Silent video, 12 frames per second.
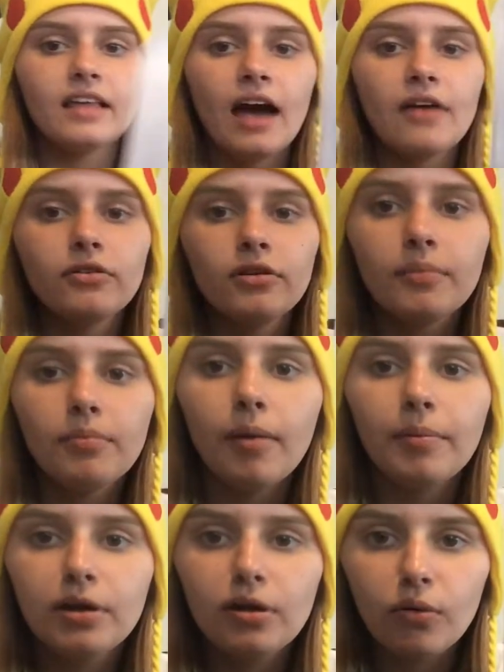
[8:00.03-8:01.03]
actually
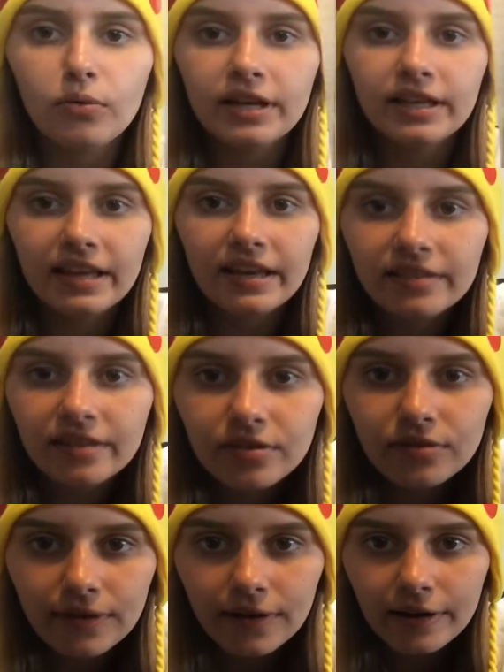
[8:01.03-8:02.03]
probably the only
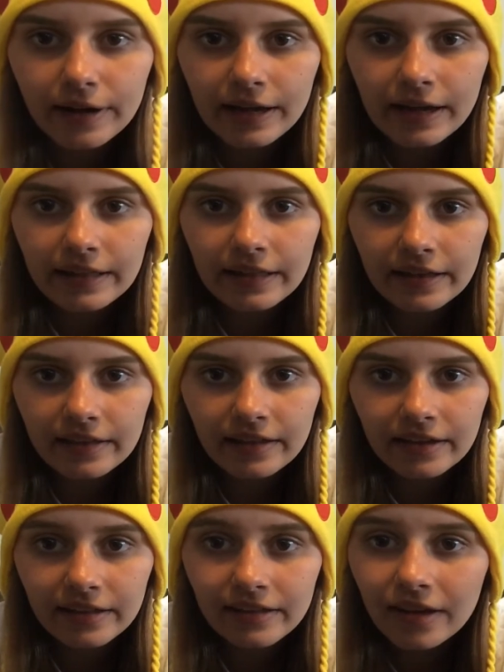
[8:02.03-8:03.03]
decent drawing in this.
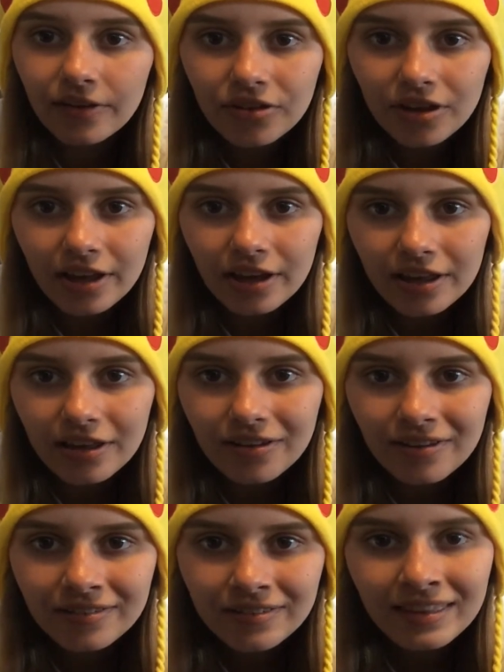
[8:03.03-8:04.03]
Like, this is actually kind of
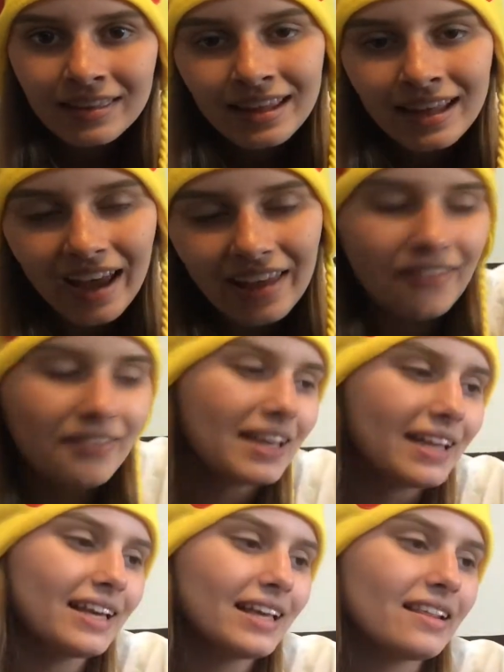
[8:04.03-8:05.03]
cute. I love
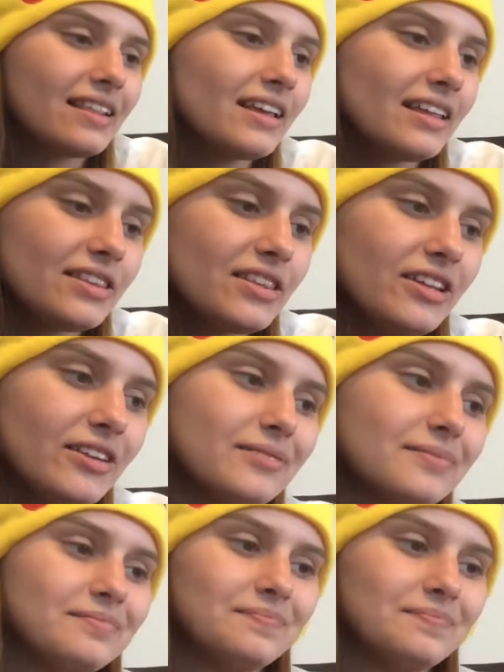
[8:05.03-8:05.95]
Skitty. Skitty's cute.